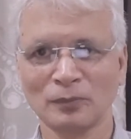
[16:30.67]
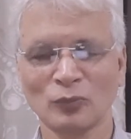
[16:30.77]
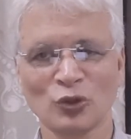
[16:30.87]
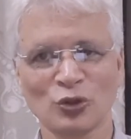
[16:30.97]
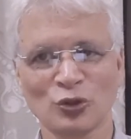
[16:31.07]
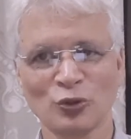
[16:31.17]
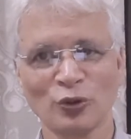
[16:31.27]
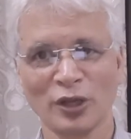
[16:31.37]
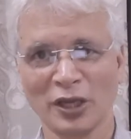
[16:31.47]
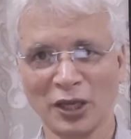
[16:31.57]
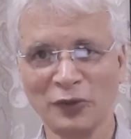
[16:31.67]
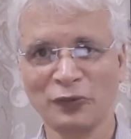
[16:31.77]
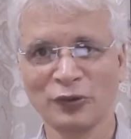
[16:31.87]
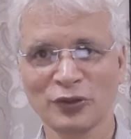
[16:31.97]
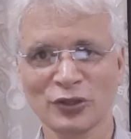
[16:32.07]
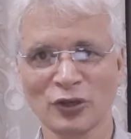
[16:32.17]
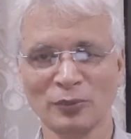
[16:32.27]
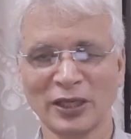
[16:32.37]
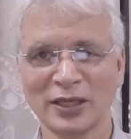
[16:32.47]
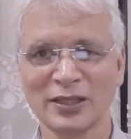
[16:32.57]
So if your
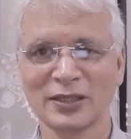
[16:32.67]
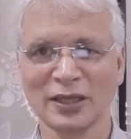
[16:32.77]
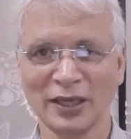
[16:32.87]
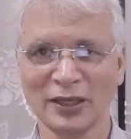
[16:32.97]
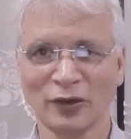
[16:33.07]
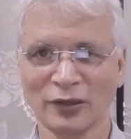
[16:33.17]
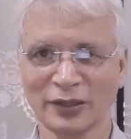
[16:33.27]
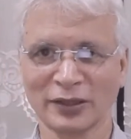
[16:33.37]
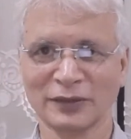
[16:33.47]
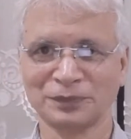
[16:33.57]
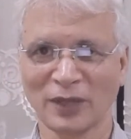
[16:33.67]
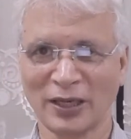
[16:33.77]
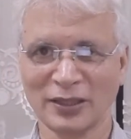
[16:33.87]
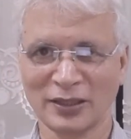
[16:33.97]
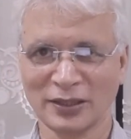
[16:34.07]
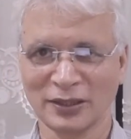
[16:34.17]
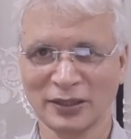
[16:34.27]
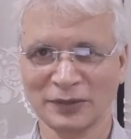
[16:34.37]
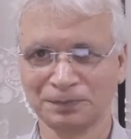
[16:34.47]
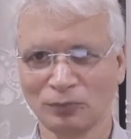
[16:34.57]
stomach is in order and
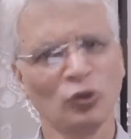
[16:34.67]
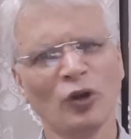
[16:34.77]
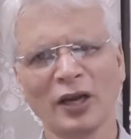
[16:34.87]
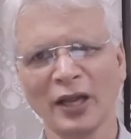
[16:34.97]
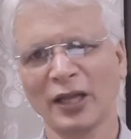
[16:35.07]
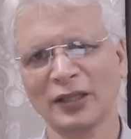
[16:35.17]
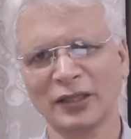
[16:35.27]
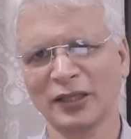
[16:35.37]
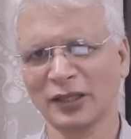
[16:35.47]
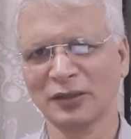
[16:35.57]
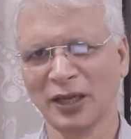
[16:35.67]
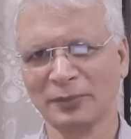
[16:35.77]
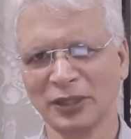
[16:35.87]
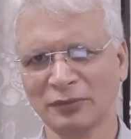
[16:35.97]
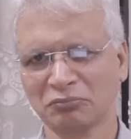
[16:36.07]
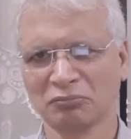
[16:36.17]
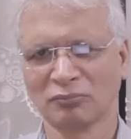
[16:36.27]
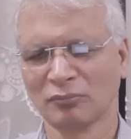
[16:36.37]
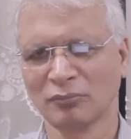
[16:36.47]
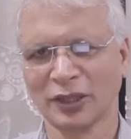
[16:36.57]
you're healthy, I
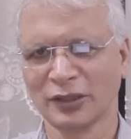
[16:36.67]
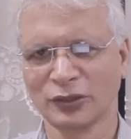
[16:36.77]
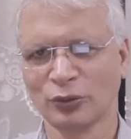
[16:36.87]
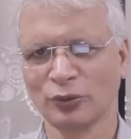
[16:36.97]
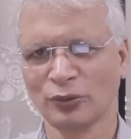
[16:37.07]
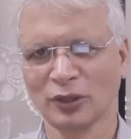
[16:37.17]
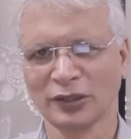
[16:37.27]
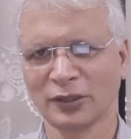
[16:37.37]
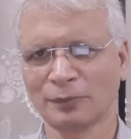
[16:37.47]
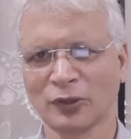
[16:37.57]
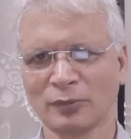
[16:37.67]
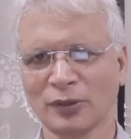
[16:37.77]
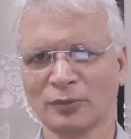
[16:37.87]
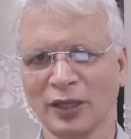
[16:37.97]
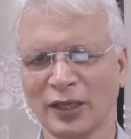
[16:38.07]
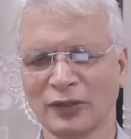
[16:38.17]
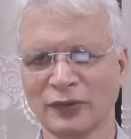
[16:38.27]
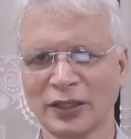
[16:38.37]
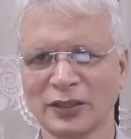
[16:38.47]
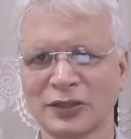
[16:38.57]
mean there is no other problem health
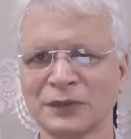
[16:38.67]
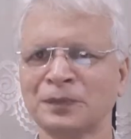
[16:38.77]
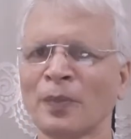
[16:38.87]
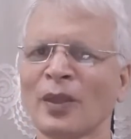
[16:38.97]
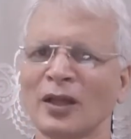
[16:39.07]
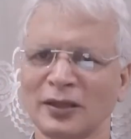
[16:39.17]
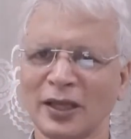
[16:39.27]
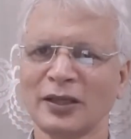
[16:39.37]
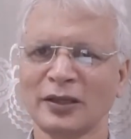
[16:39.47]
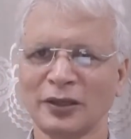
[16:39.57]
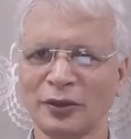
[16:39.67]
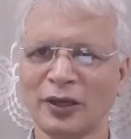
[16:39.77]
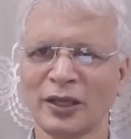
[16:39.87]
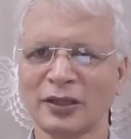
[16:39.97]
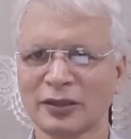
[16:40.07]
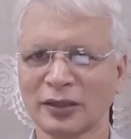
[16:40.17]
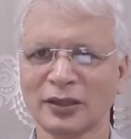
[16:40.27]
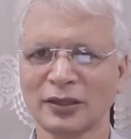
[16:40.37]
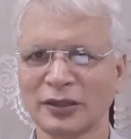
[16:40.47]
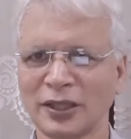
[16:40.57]
wise, then you can
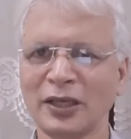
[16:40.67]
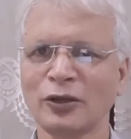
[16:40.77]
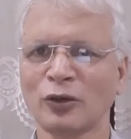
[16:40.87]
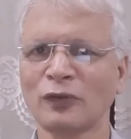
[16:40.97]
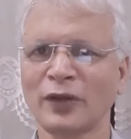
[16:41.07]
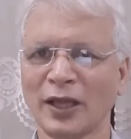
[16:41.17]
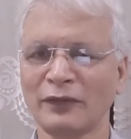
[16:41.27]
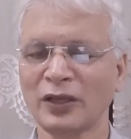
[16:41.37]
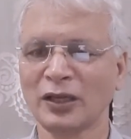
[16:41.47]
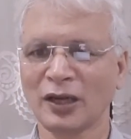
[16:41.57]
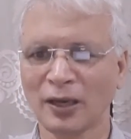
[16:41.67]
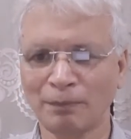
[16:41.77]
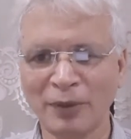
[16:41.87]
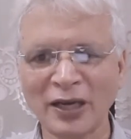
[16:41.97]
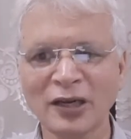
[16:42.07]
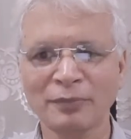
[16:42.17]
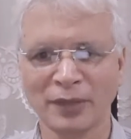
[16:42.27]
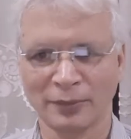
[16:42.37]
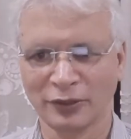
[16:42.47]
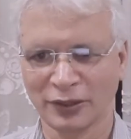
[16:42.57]
think of having a better
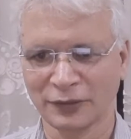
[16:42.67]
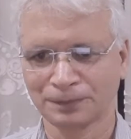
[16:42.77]
memory.